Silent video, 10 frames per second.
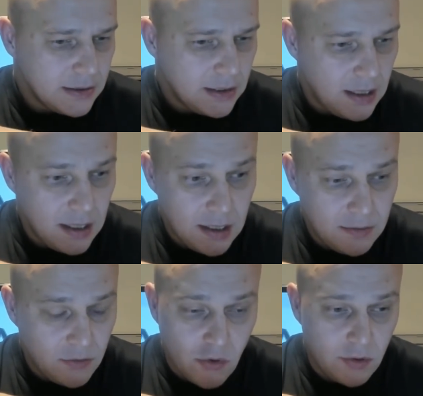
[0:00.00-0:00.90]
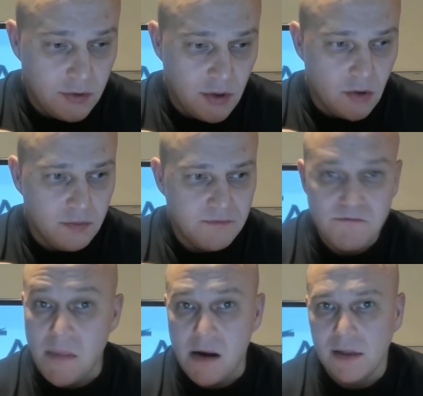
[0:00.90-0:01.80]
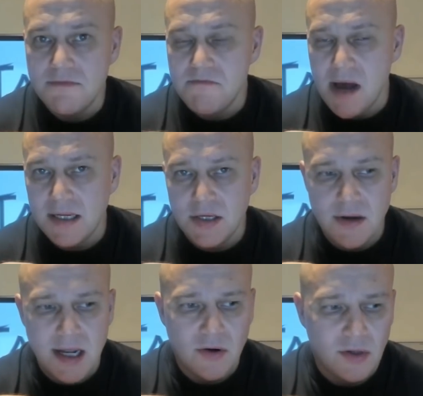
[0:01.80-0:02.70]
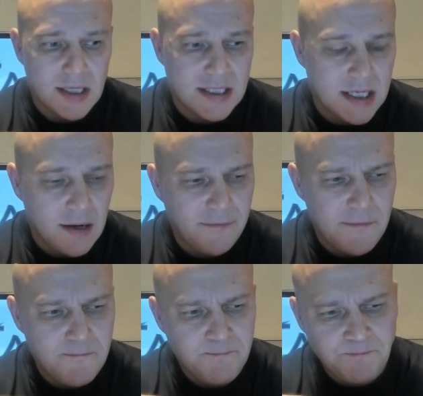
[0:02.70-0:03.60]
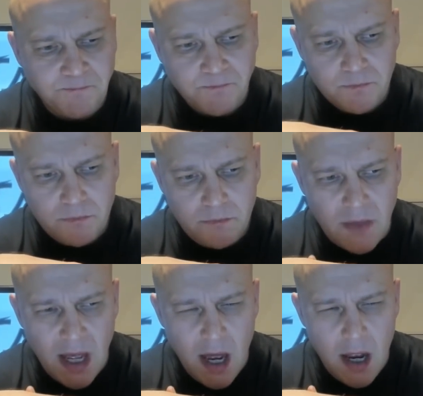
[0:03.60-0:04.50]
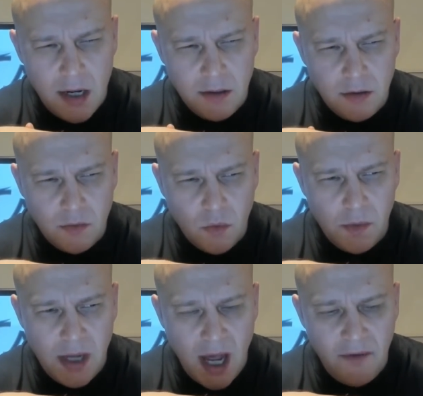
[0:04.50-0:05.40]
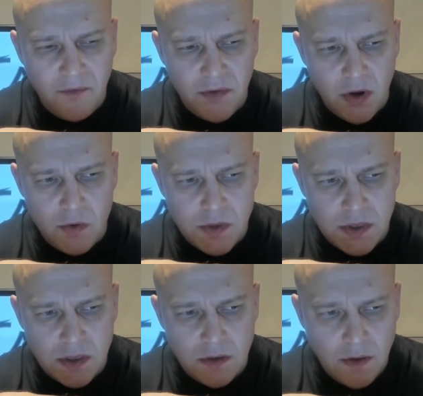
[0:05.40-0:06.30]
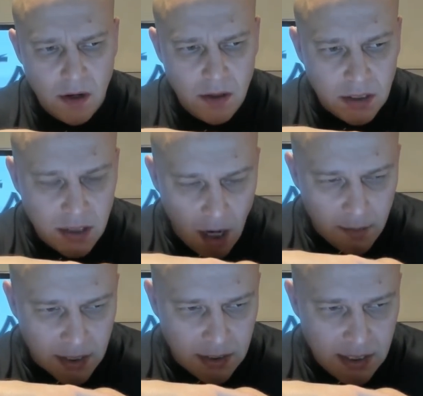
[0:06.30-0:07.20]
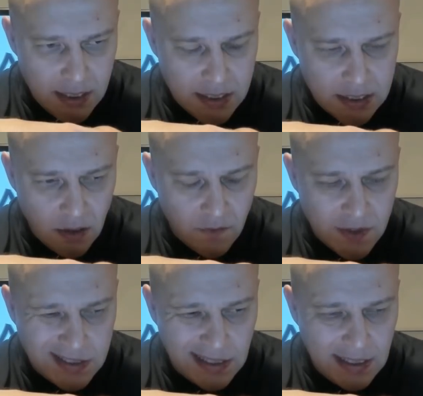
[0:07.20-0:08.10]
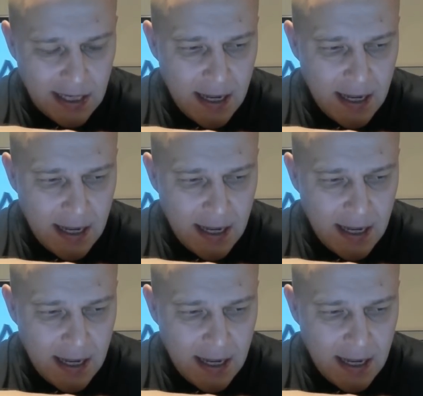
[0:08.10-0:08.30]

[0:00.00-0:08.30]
uh, or, you know, Marilyn Manson and all that stuff. And what we have those there in common is, obviously,